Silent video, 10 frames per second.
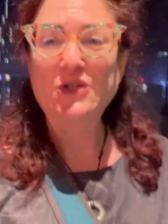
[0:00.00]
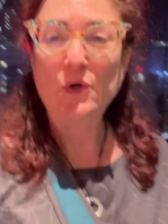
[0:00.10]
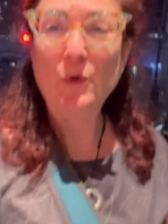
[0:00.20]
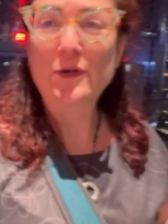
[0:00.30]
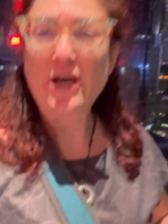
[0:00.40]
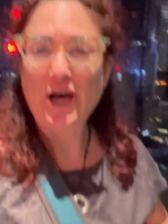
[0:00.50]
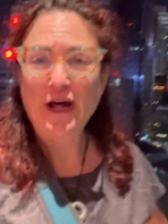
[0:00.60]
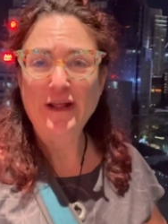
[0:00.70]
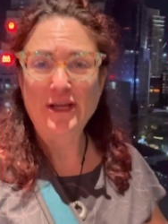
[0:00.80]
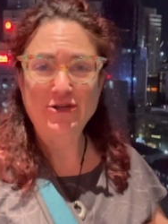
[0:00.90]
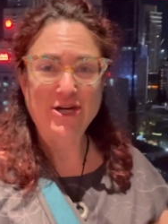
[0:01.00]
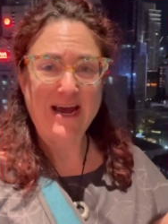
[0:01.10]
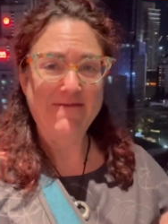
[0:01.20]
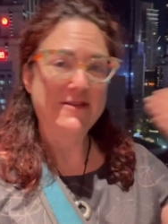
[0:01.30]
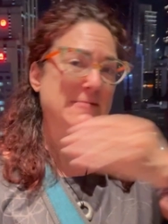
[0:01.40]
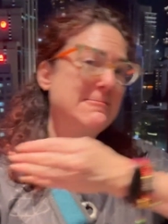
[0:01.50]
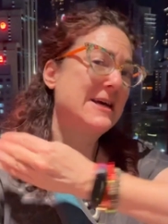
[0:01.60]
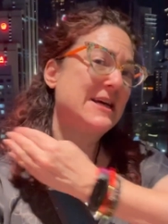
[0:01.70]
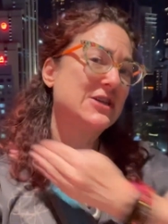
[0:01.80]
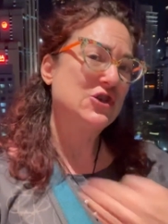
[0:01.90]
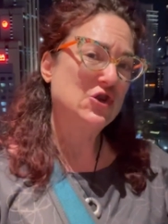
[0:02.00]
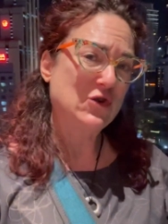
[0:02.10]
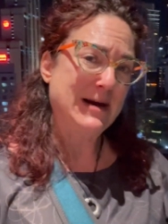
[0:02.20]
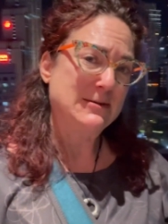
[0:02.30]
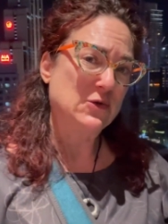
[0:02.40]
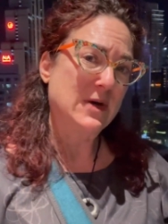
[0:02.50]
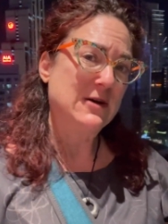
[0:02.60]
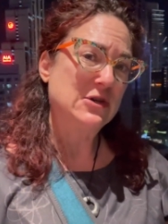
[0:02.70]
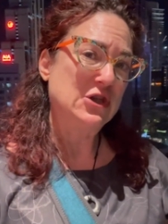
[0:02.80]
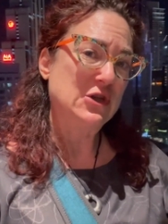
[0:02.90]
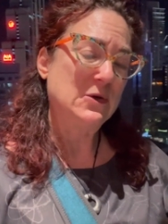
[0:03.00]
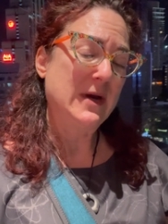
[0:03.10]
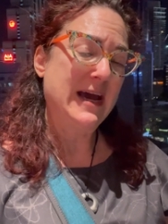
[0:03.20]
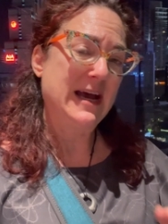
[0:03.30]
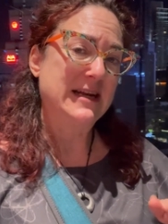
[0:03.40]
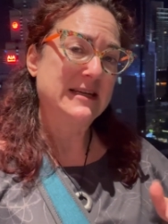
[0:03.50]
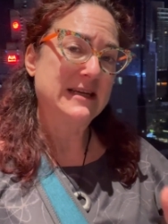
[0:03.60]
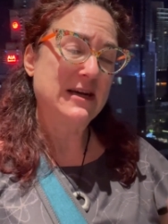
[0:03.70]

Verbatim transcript: told that you should have them strapped around you and